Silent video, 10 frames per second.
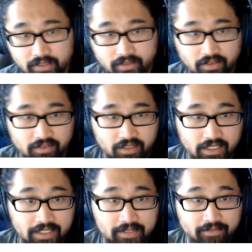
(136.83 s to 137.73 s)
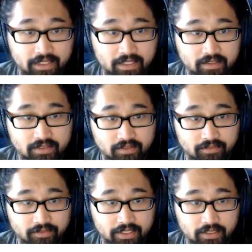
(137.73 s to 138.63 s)
significant
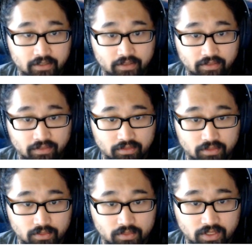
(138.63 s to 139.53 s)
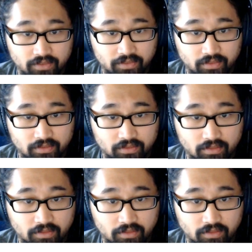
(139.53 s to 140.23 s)
figures to just Sig